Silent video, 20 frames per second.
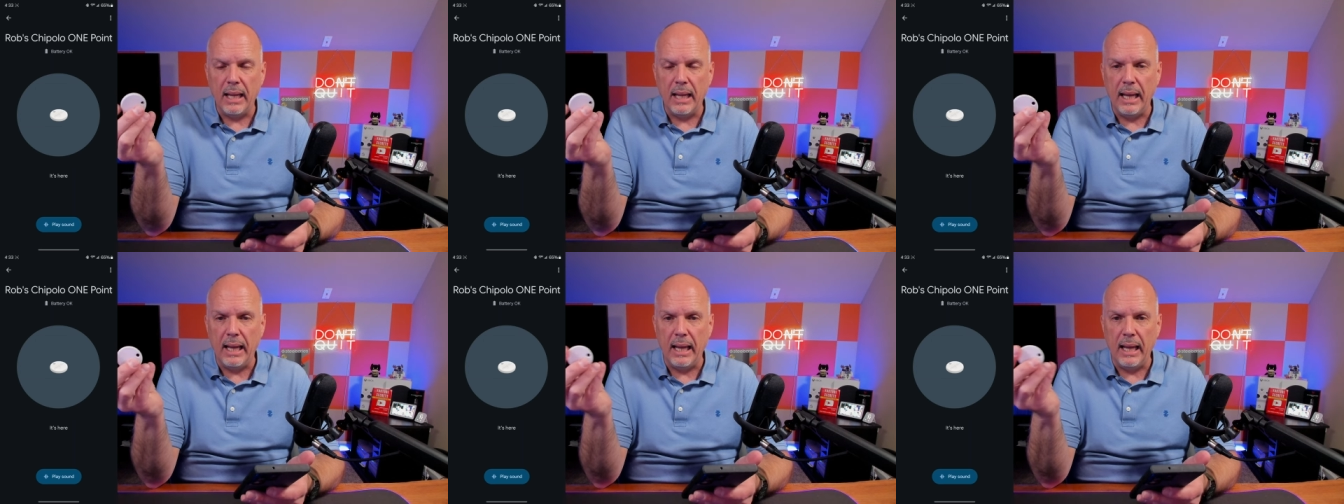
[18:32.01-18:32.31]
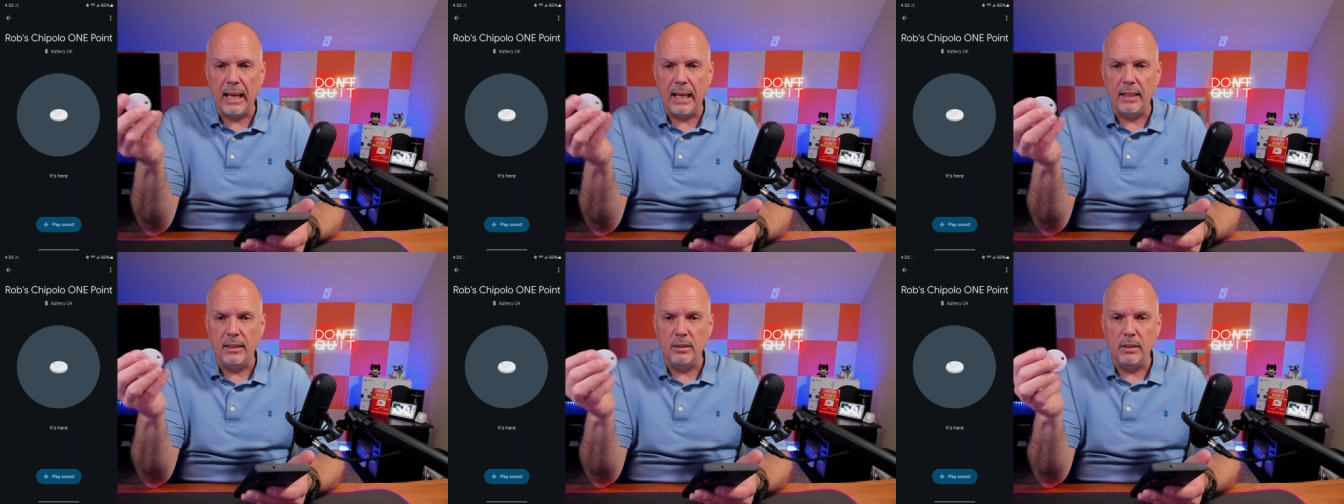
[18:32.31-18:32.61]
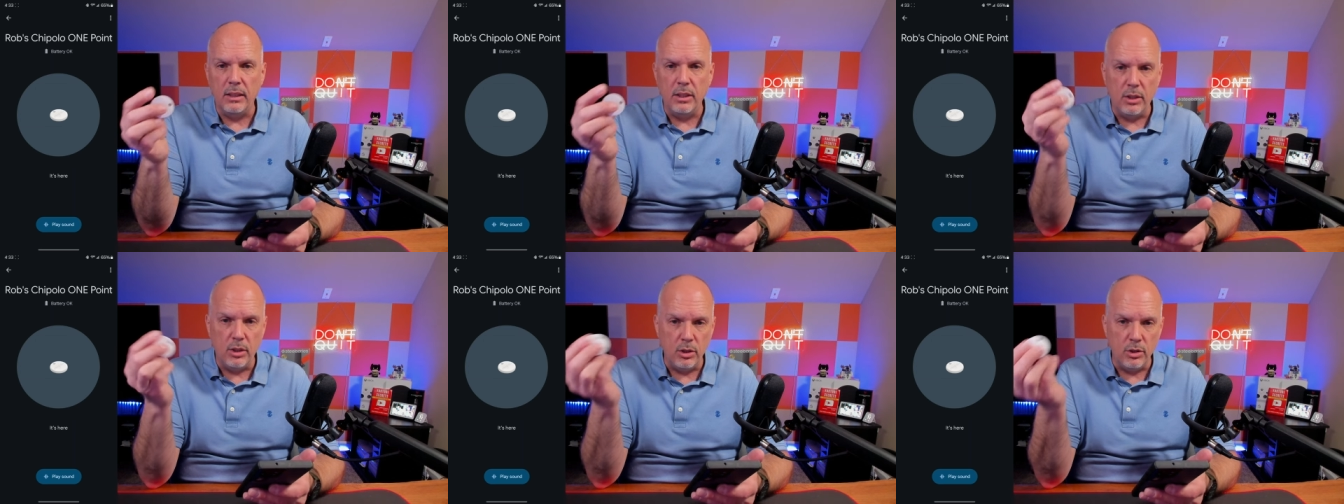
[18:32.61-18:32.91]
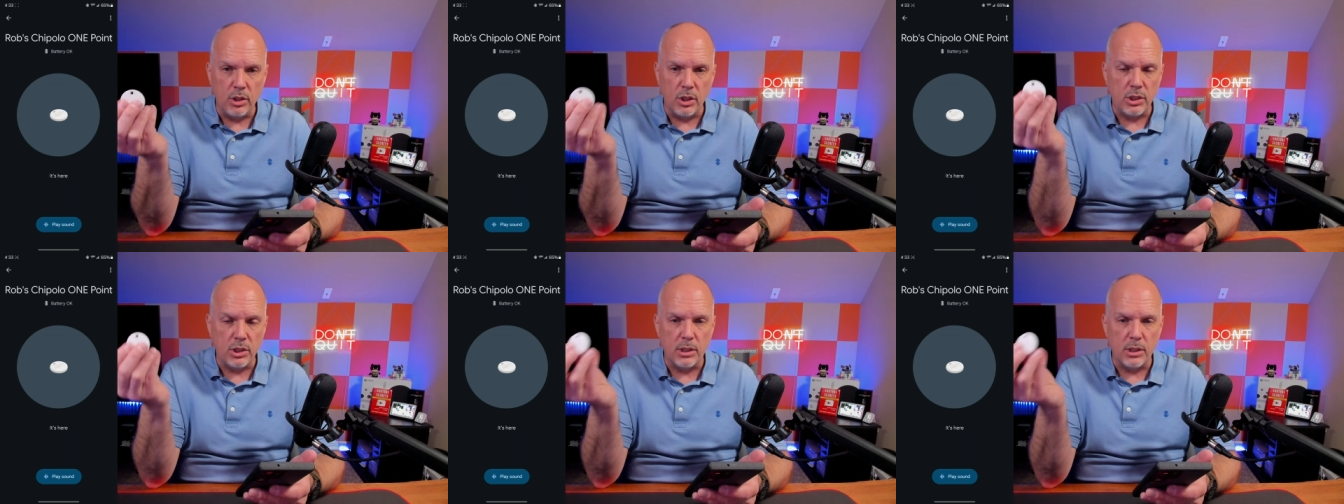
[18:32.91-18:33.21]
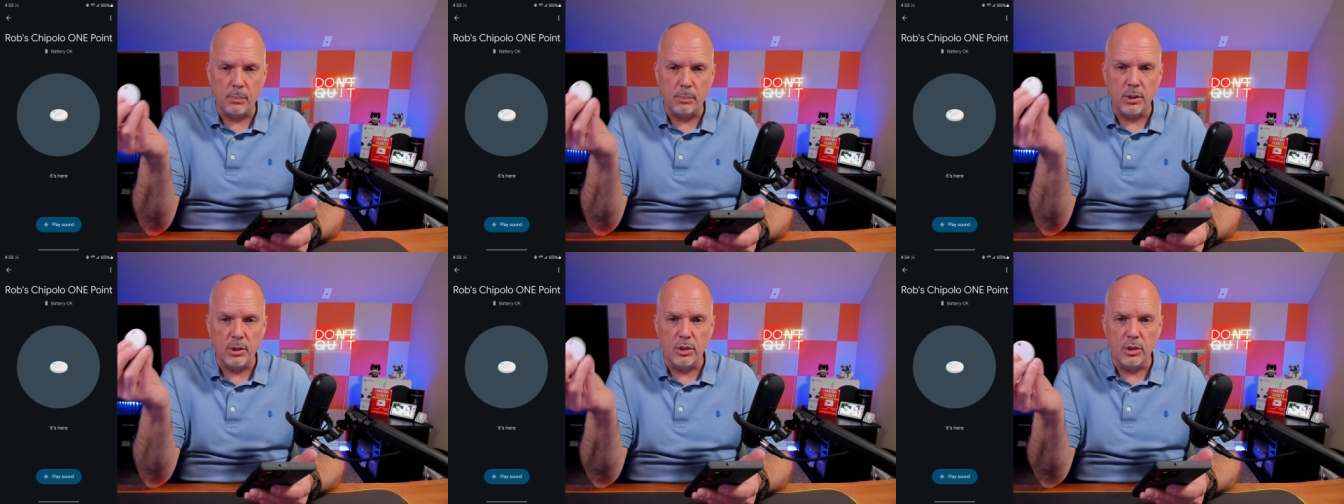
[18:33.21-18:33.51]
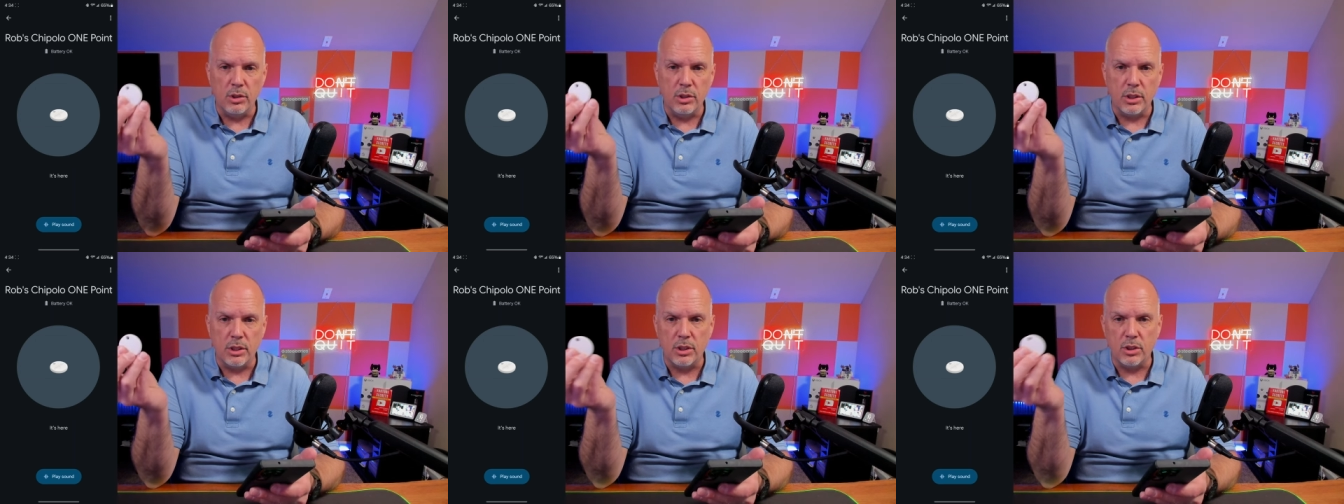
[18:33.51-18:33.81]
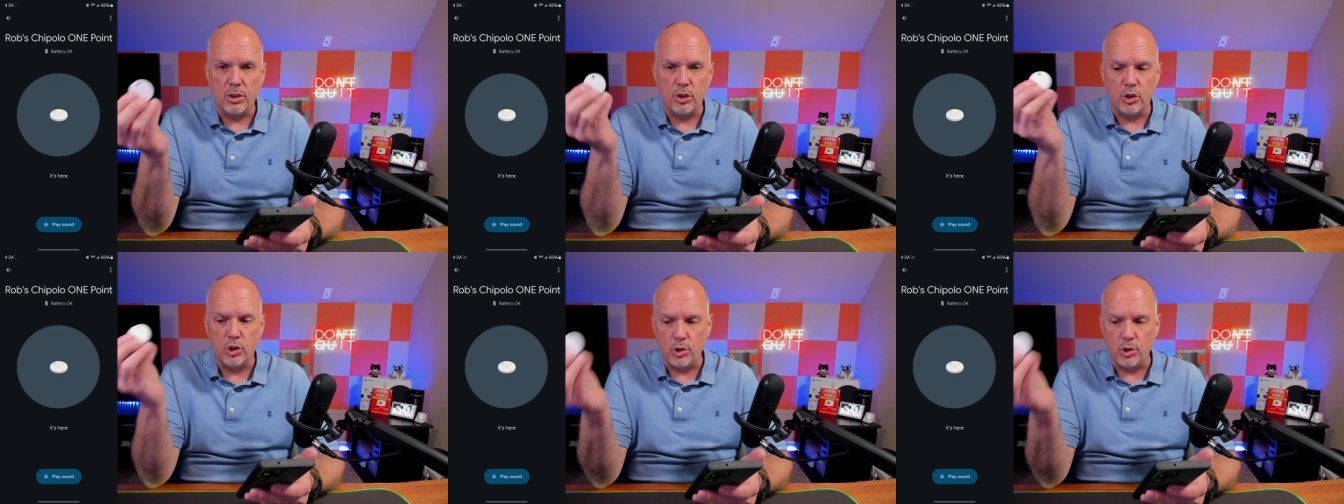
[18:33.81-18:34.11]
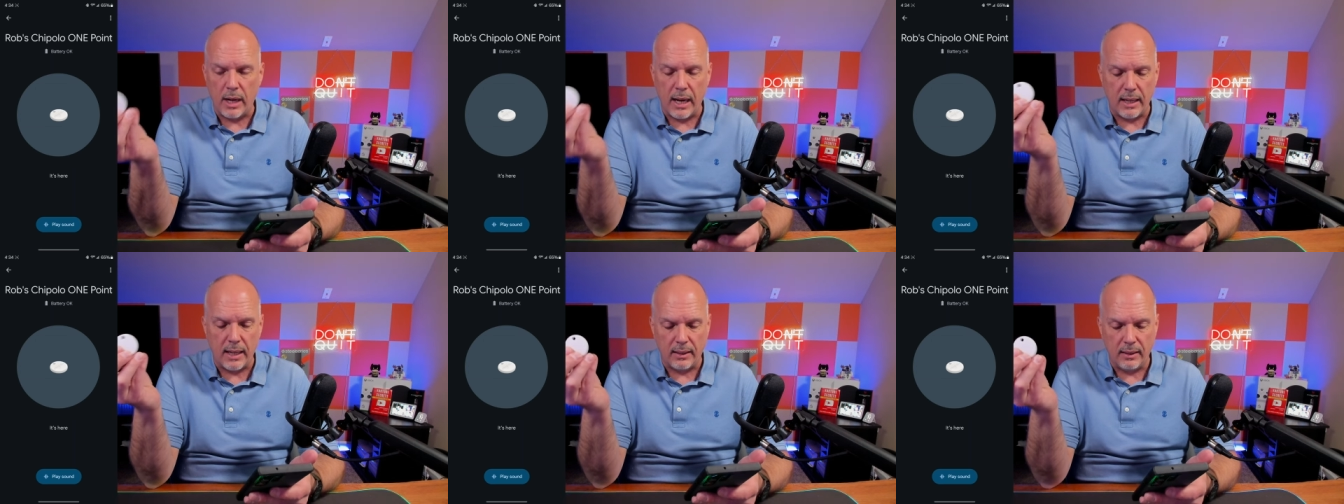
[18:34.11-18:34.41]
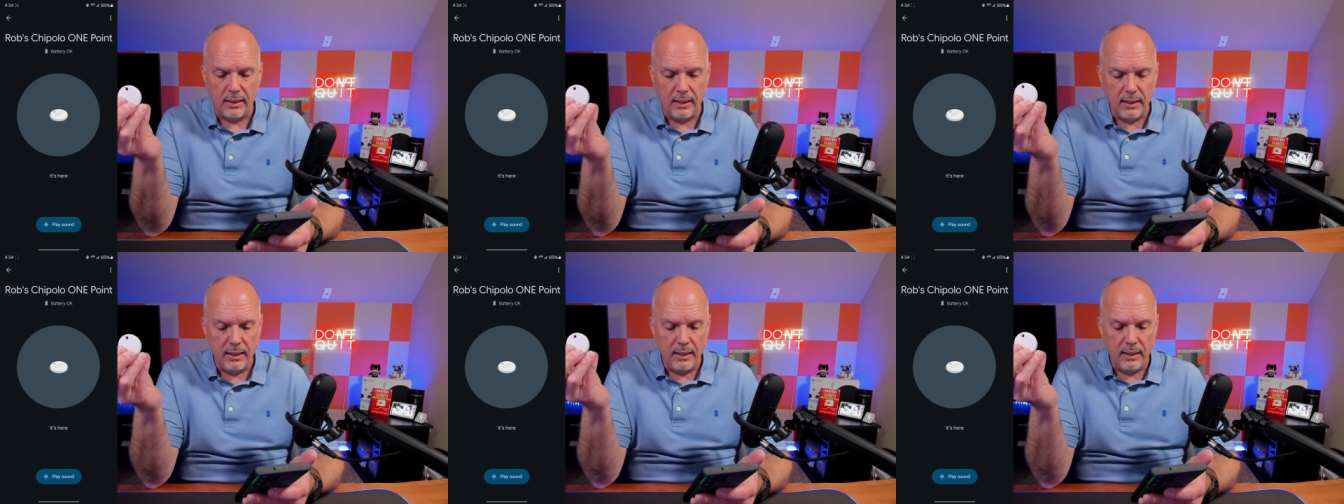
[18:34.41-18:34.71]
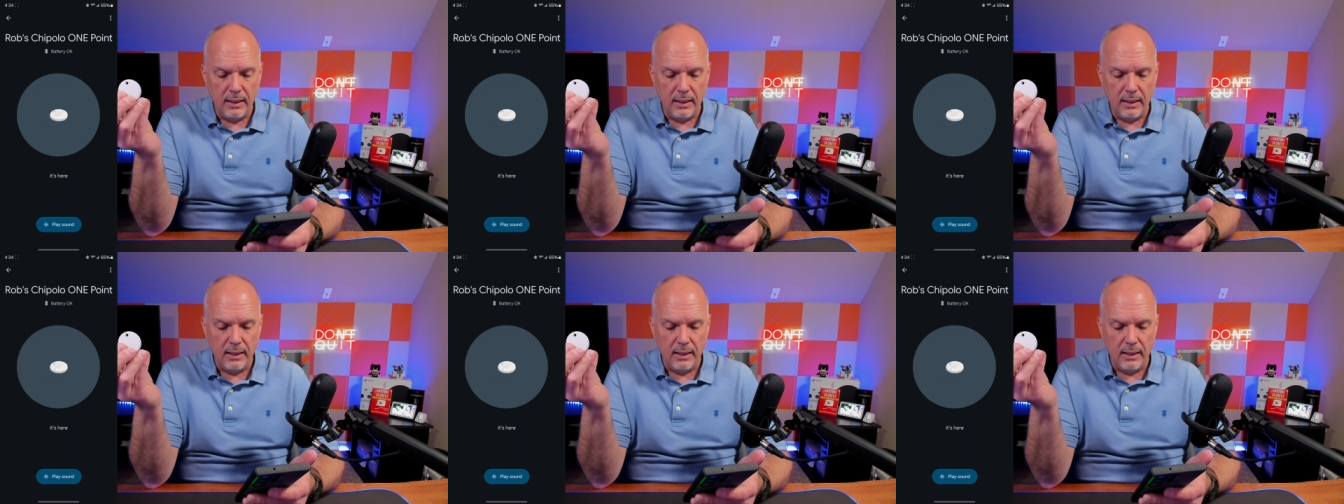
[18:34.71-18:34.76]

and you just simply use this to track.